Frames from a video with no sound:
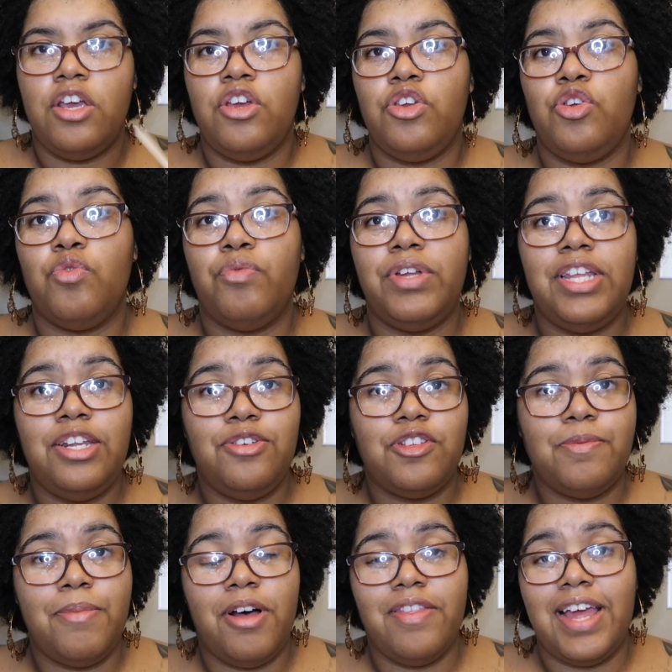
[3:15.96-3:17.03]
You really do
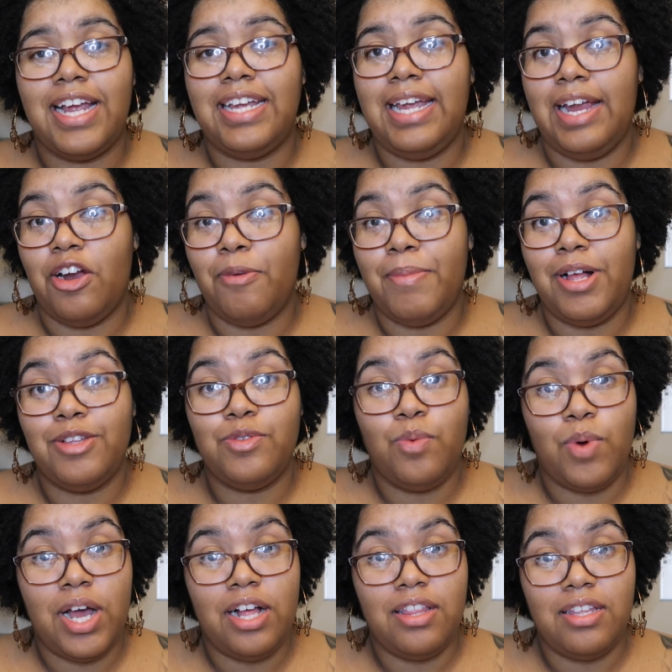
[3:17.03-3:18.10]
smell that caramel as
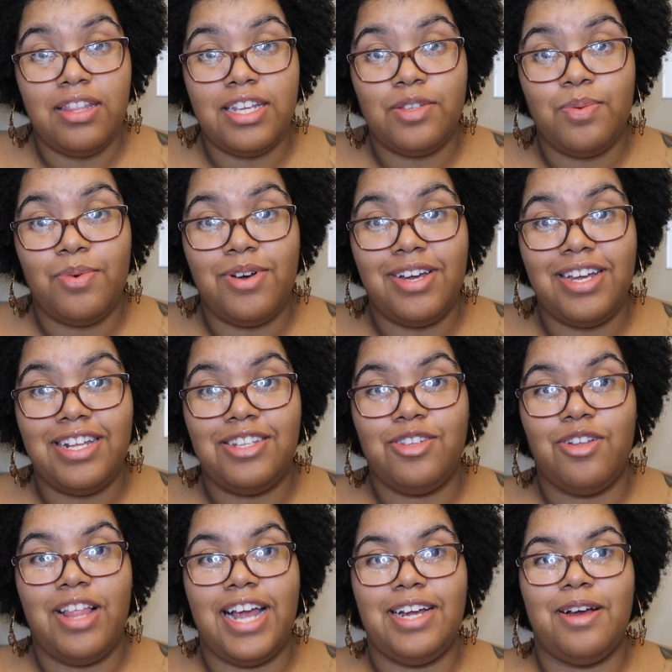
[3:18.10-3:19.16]
well in this one.
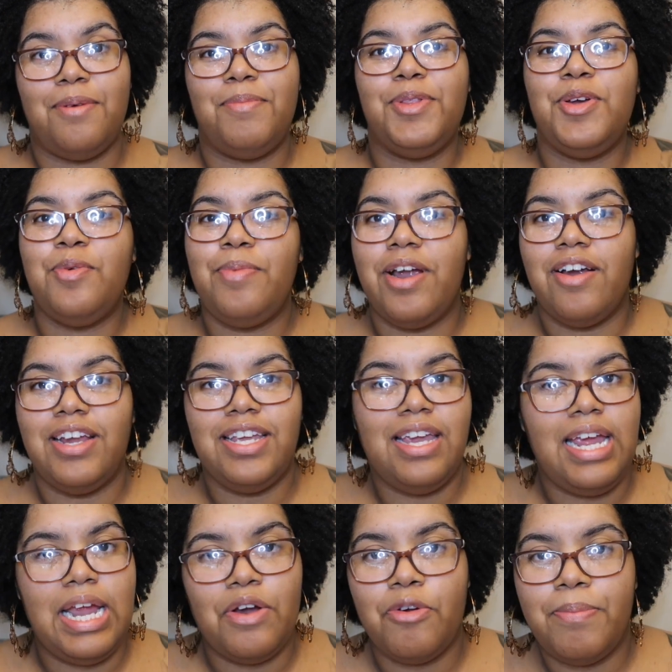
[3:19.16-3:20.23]
So like a blueberry
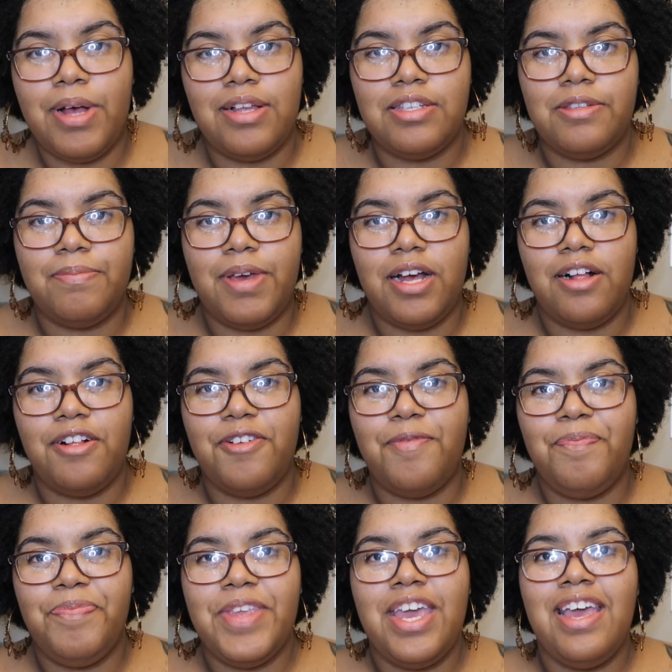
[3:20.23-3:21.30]
caramel
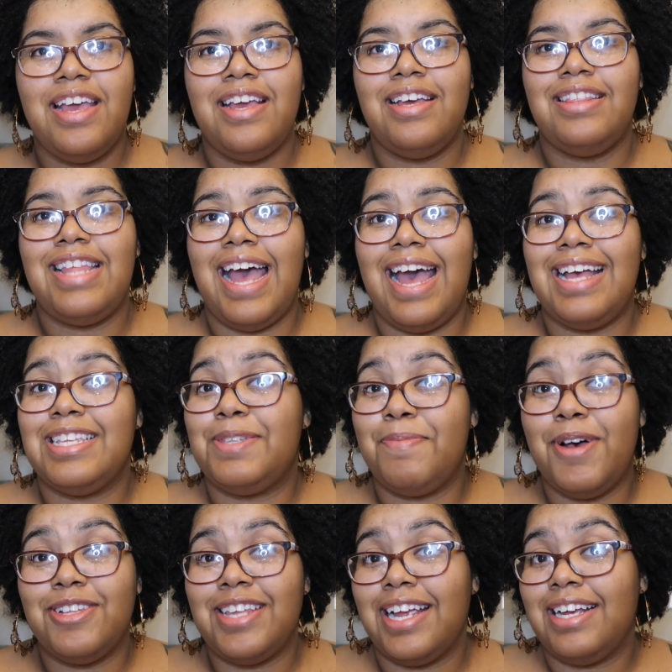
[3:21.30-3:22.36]
smell that
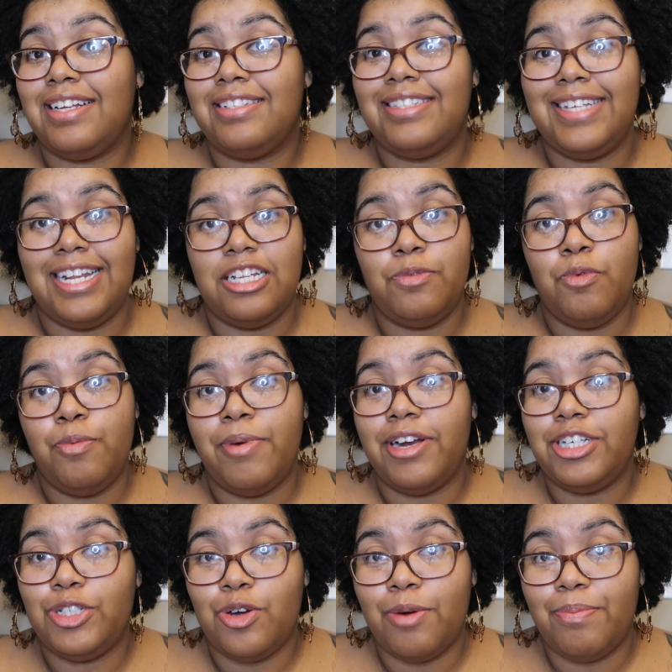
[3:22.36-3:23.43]
smells like Santa's
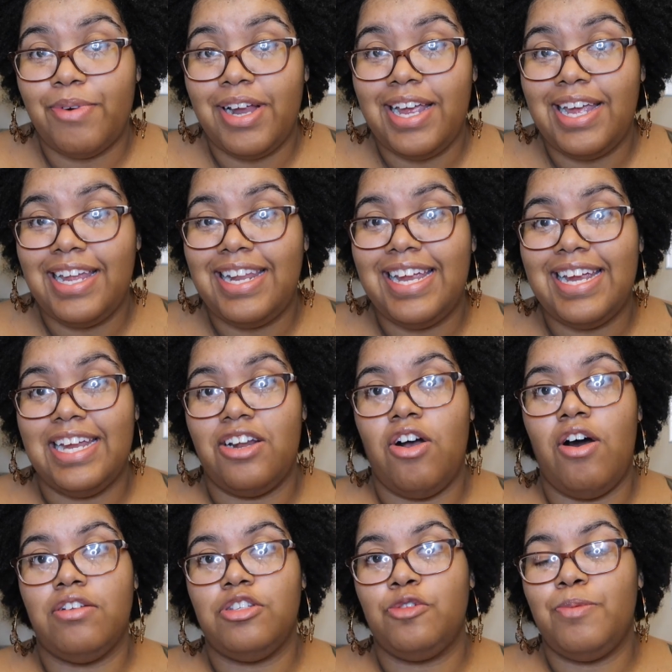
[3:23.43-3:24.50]
blueberry shortbread, and
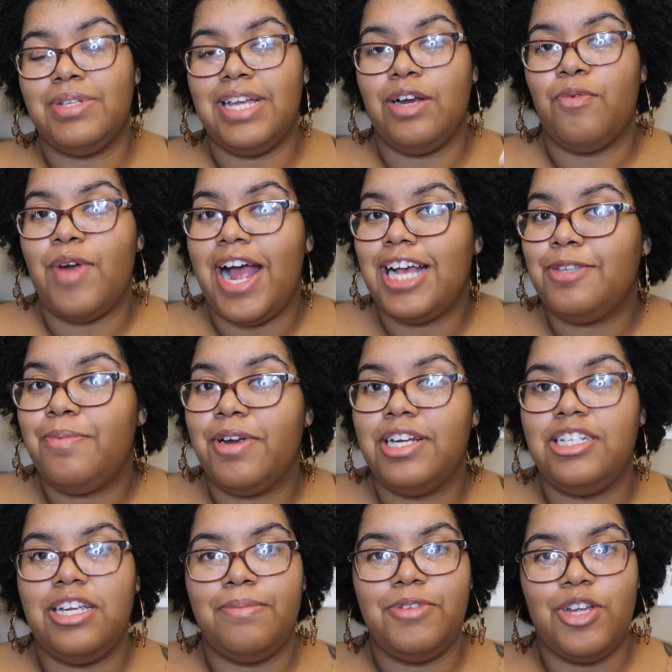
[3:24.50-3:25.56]
also smells like raspberry
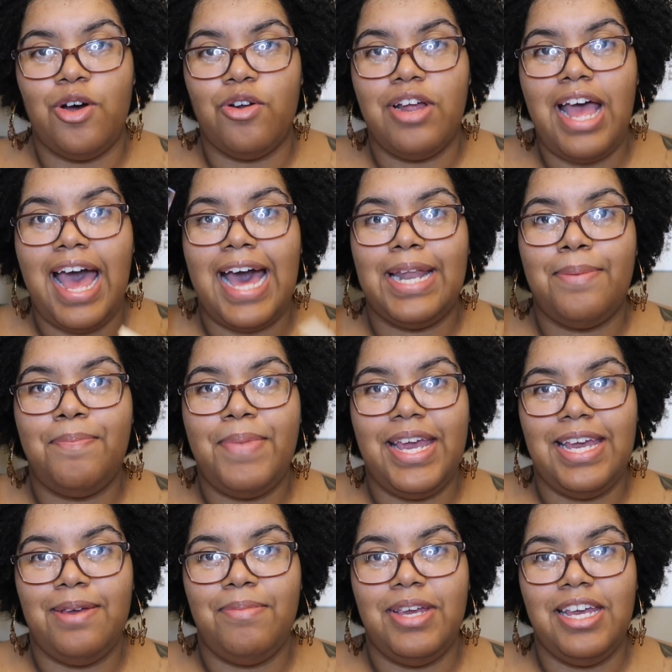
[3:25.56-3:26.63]
jam donut had a
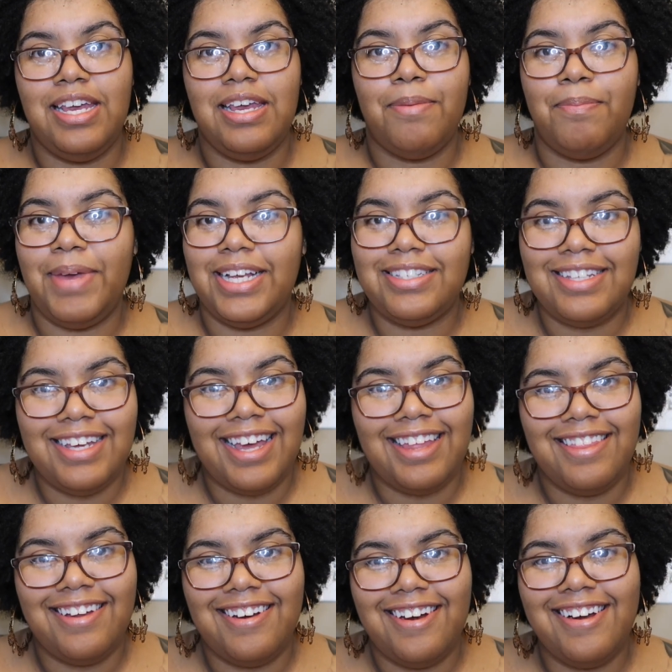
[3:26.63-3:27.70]
baby mixed
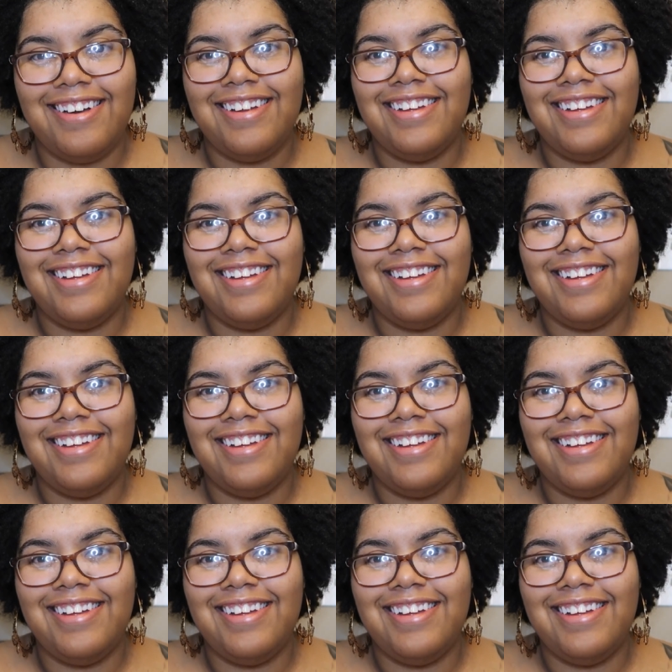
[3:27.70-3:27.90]
together.